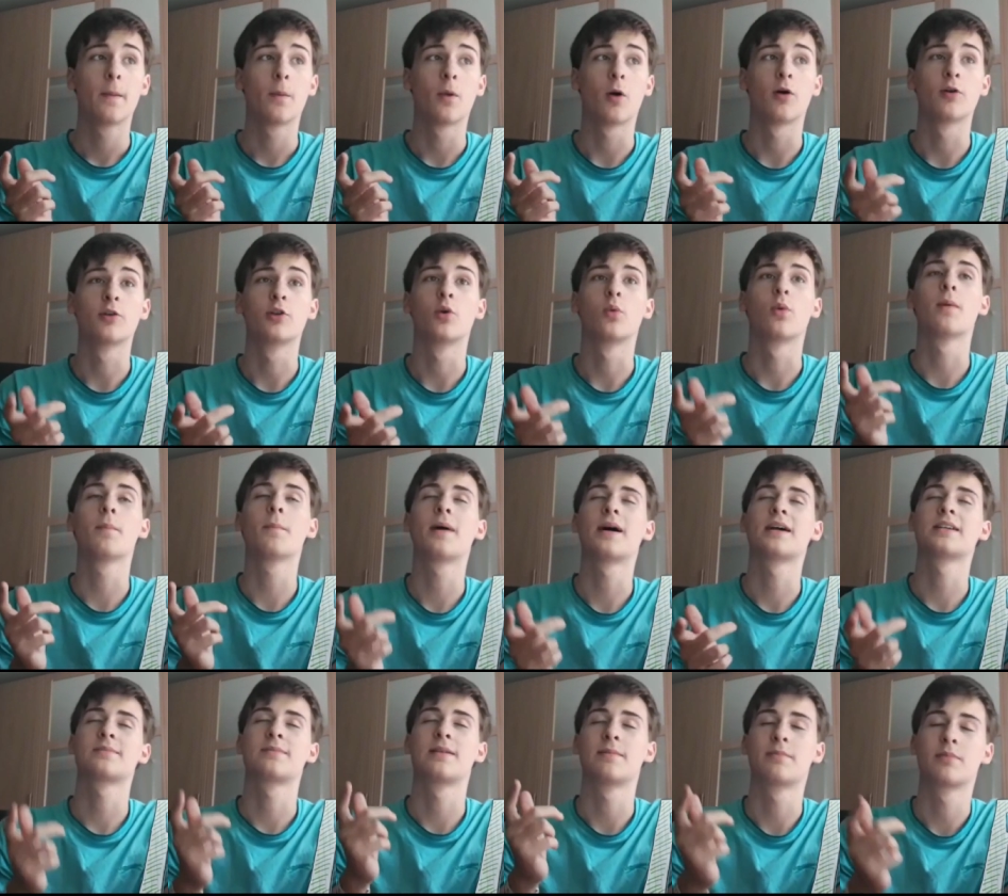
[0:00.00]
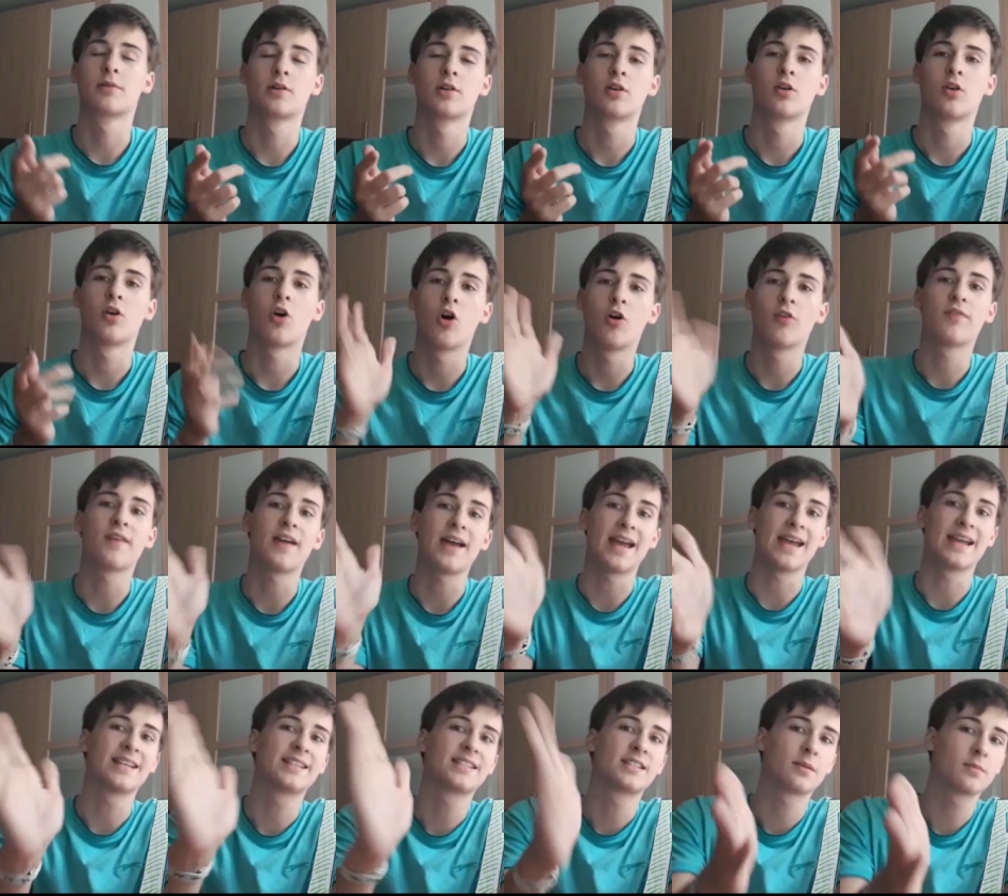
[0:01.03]
Oh no, 1 past paper of
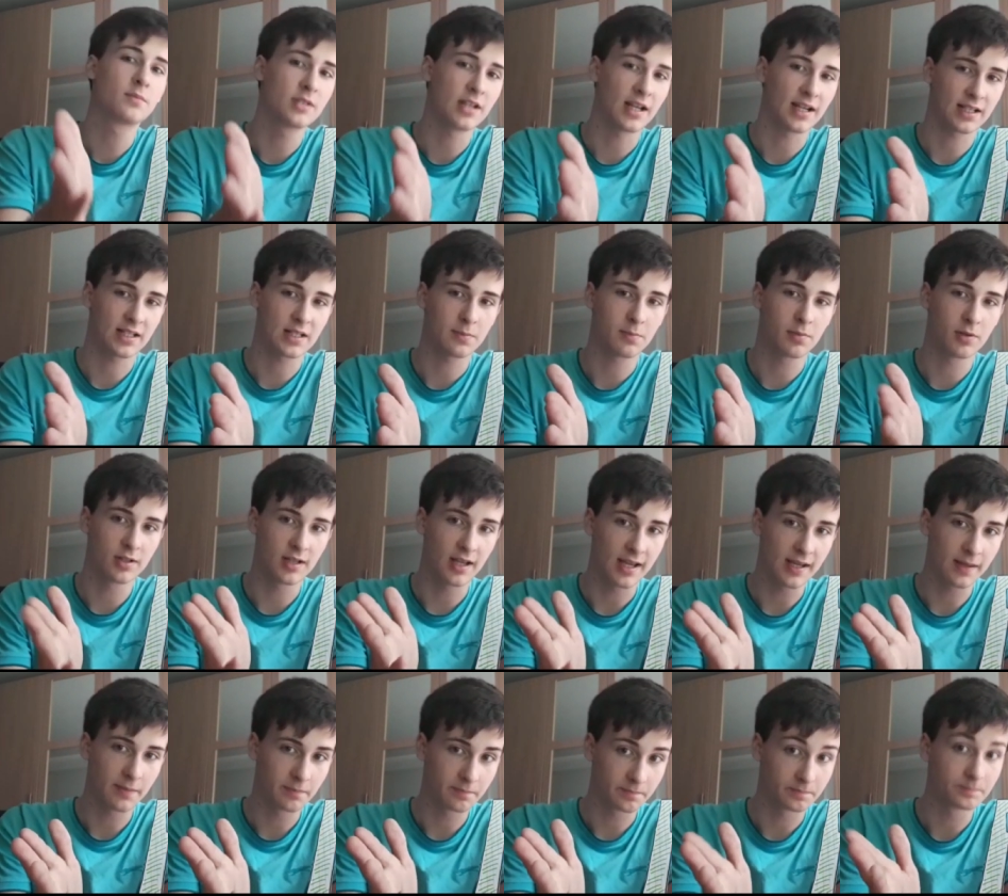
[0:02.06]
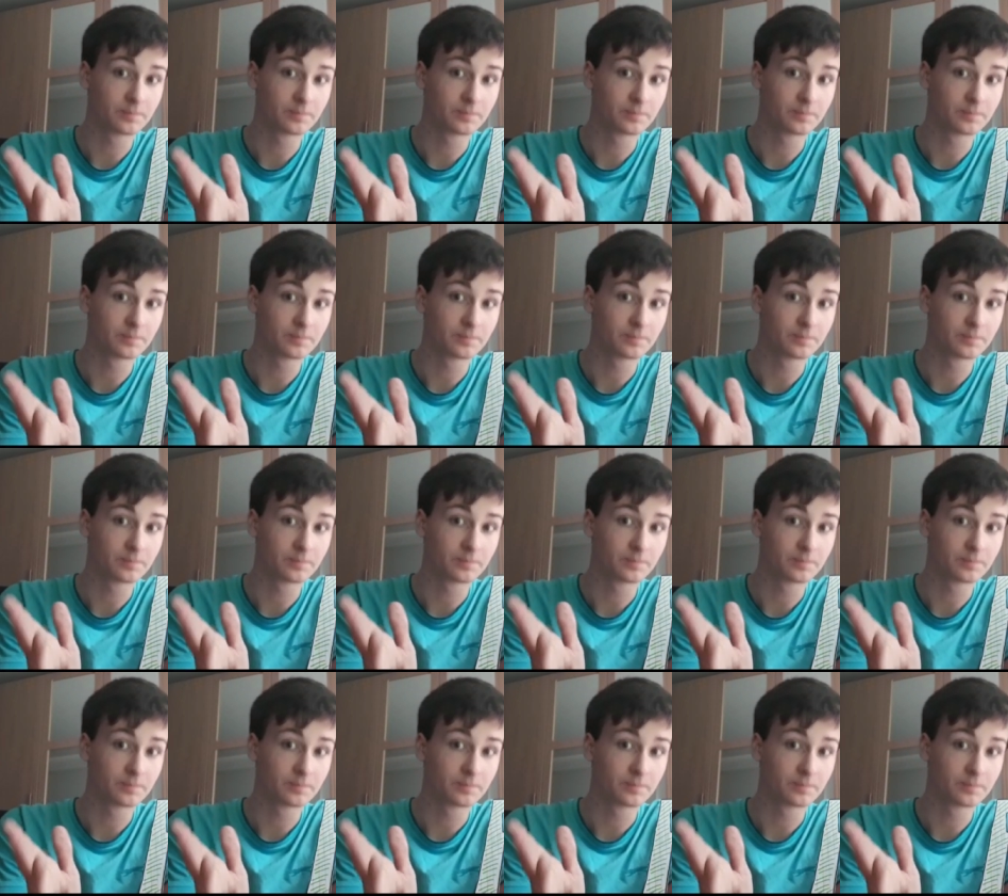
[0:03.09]
a subject per day.